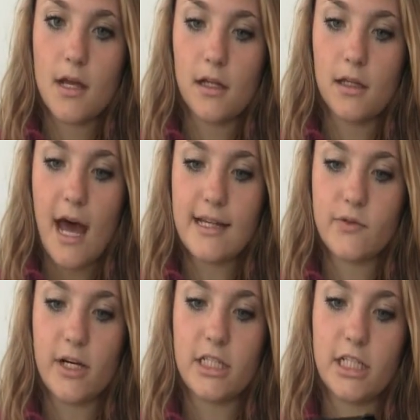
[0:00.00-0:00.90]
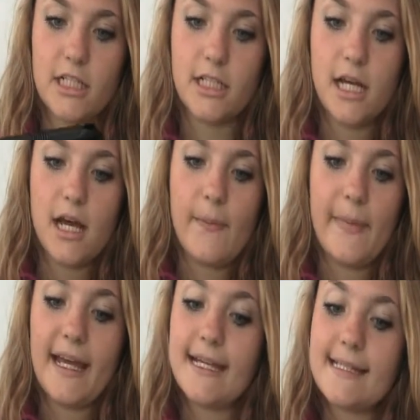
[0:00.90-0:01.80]
last question.
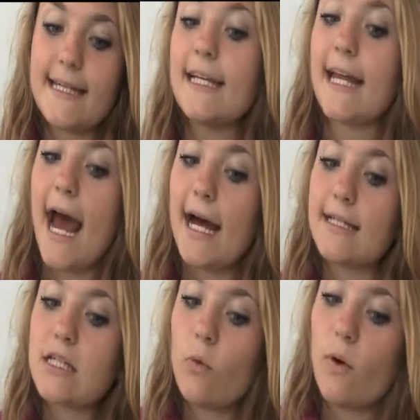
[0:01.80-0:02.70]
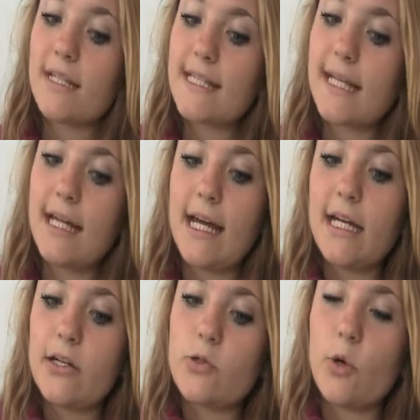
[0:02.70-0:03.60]
My Aunt Tina asked, what's it
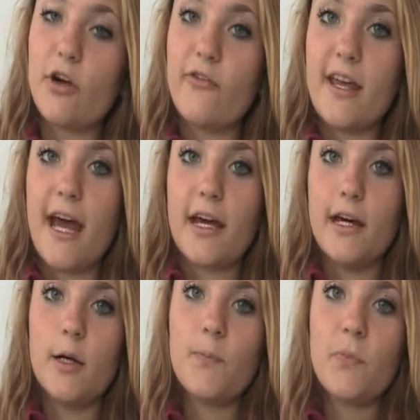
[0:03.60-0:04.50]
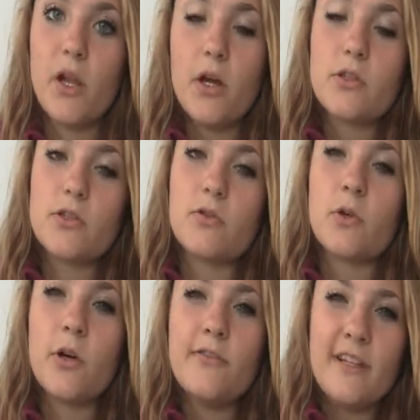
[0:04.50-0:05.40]
like in Torrevieja? So
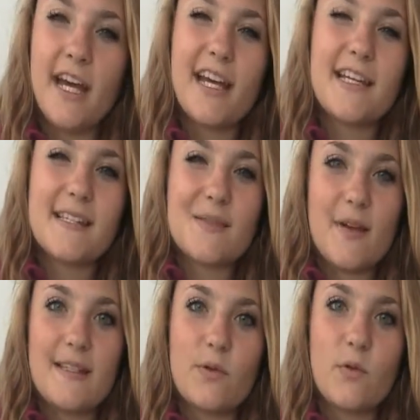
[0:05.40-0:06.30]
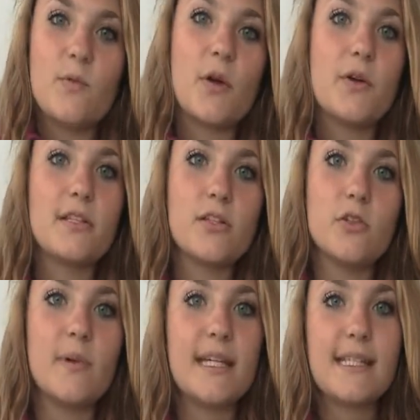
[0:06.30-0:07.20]
Torrevieja is this place that we've been going
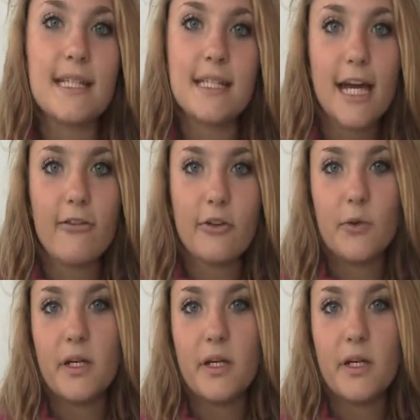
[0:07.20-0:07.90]
to basically every